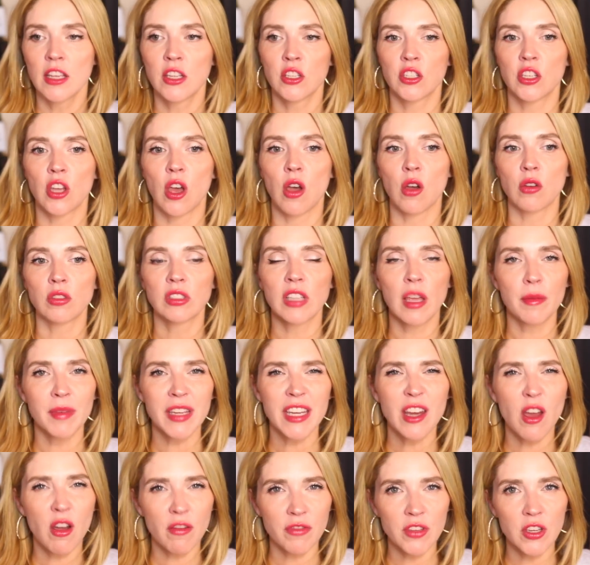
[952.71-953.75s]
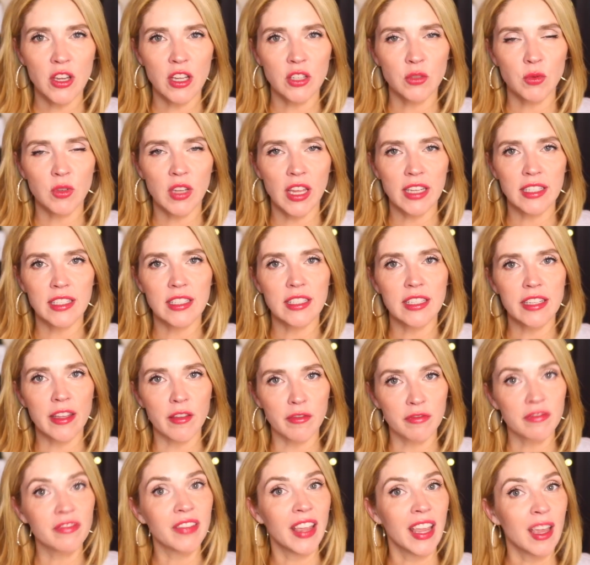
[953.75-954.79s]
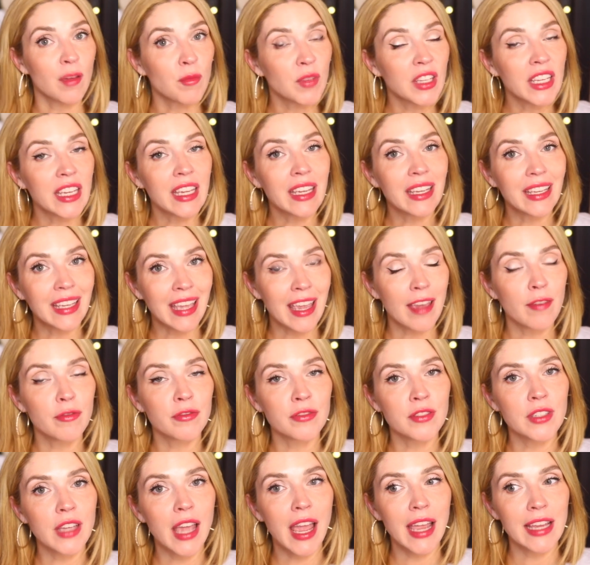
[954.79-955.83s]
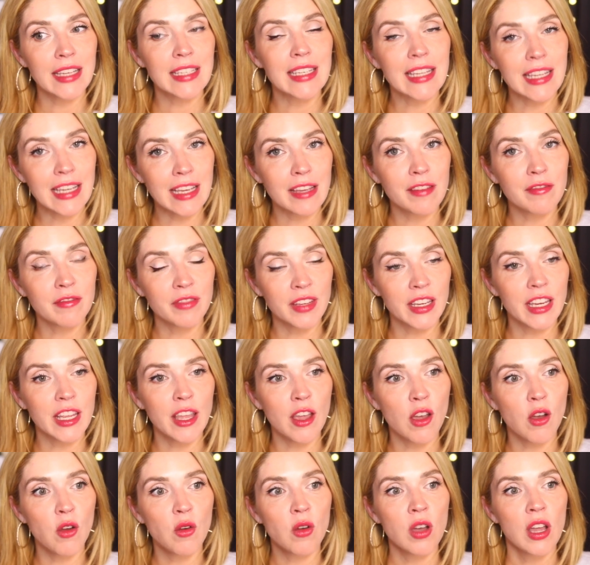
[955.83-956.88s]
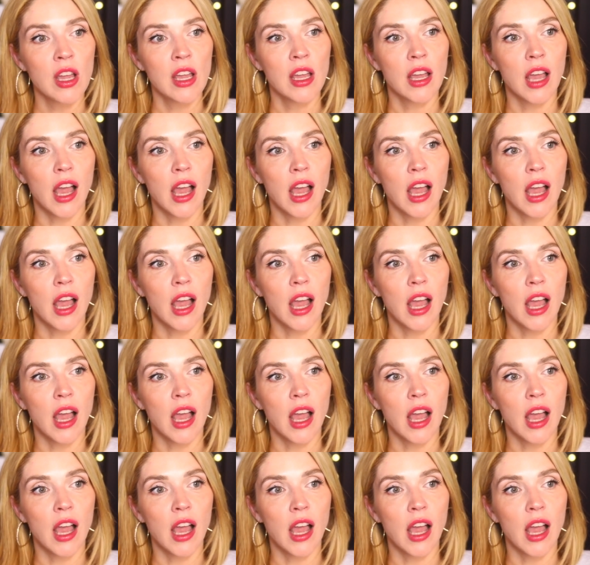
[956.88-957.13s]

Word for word: So let me know if you guys would like to see a family gift idea video.